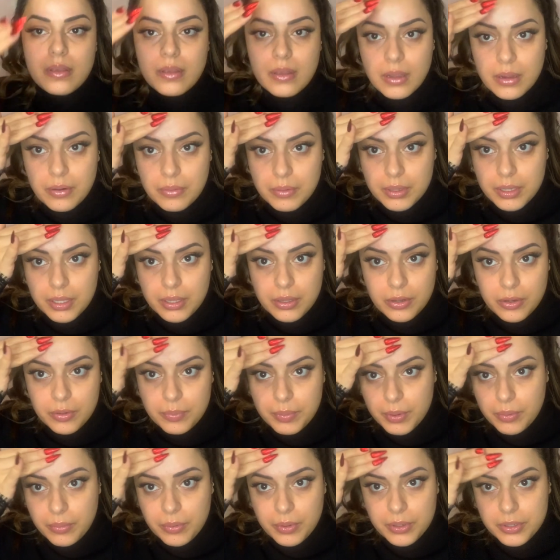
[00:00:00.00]
I really hope
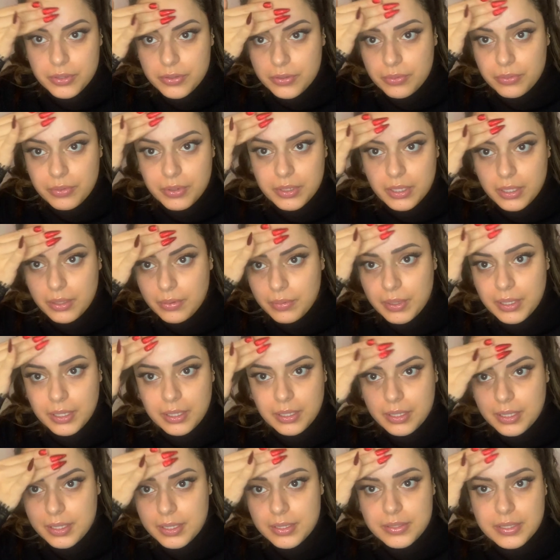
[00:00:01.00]
it works really
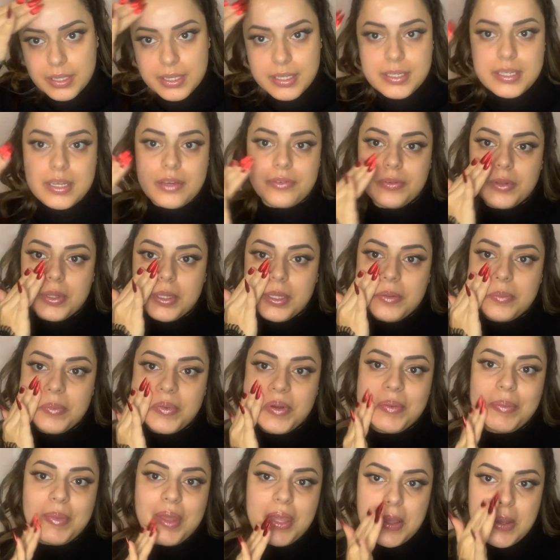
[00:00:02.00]
well because I definitely need
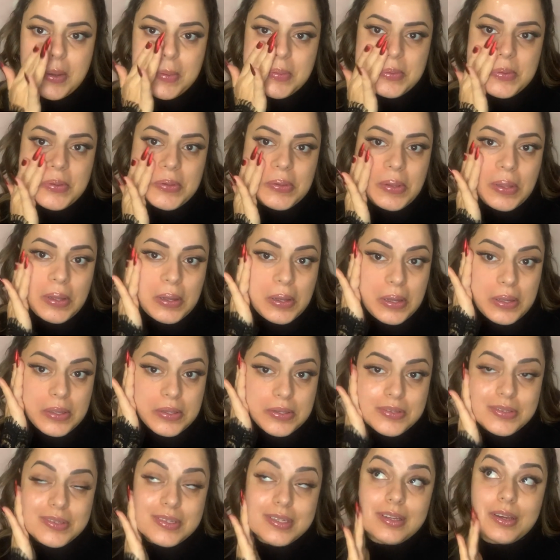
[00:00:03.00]
my makeup to
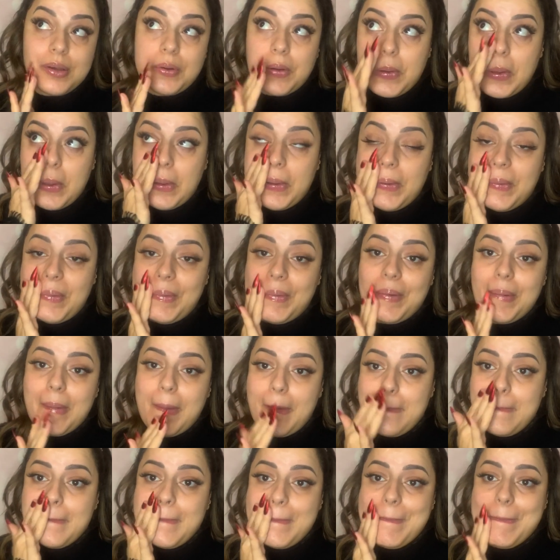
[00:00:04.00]
last all
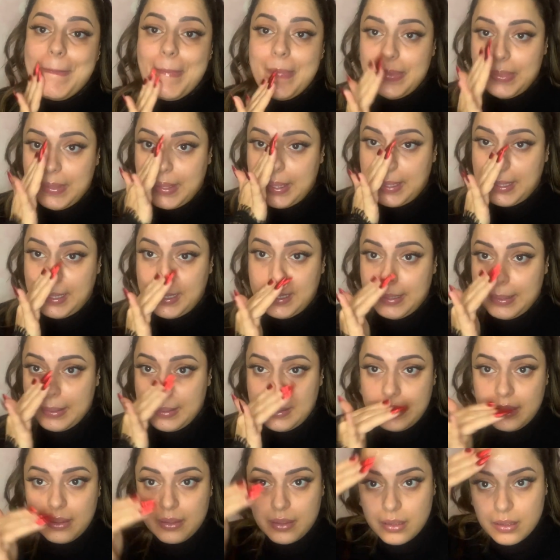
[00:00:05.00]
night
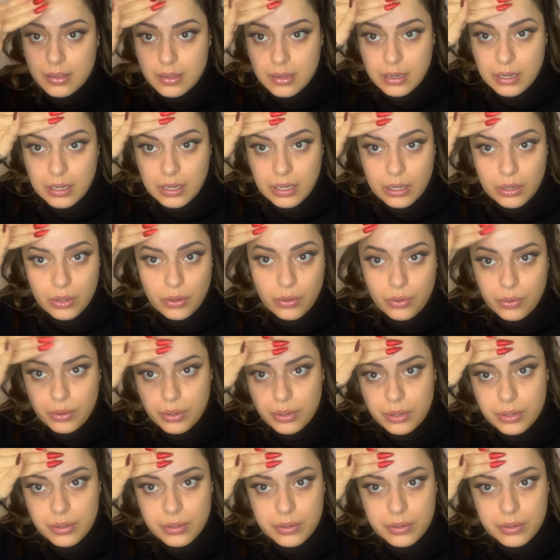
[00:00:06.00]
long.